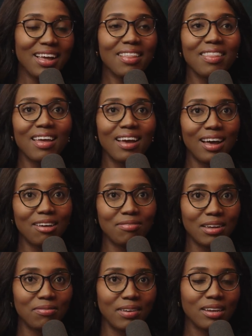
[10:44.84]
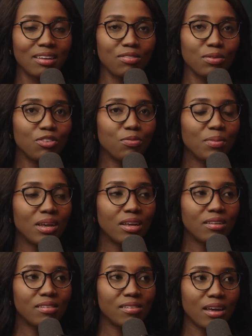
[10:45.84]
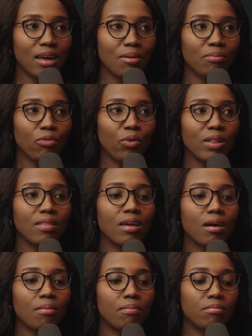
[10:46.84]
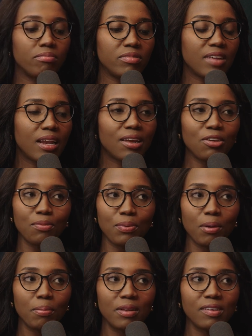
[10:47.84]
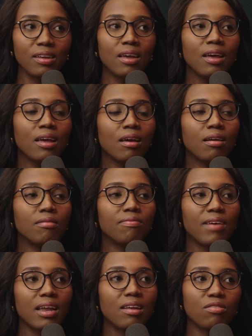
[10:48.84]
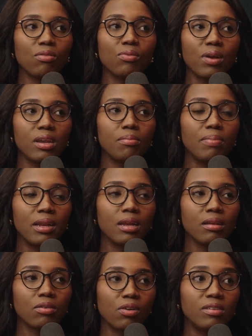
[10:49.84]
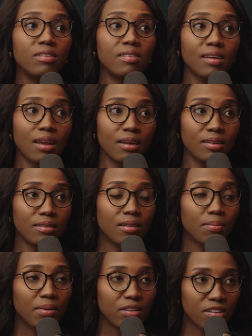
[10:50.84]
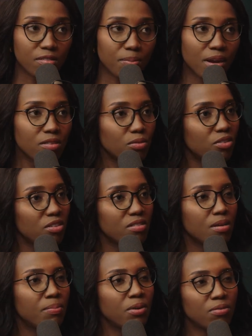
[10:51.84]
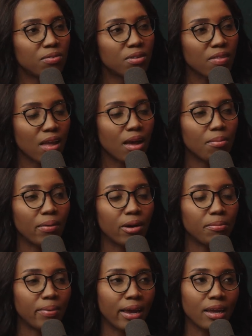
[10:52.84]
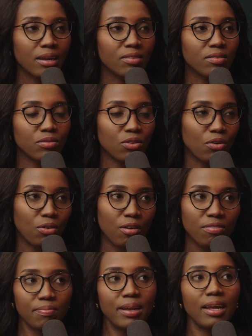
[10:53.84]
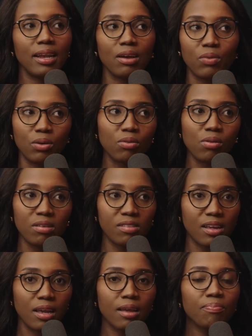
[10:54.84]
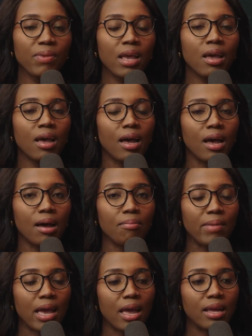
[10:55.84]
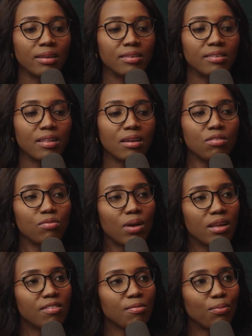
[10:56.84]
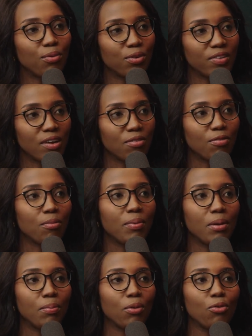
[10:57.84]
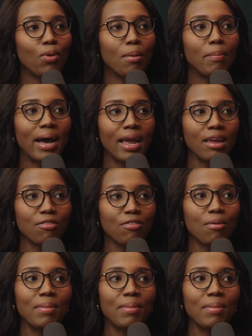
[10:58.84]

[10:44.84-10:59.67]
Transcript: They are VAT vendors, which means when they are selling you property, VAT has already been considered in the purchase price, which is the beautiful thing about buying, off plan, like we always say. And that is why it's important for people who are buying from a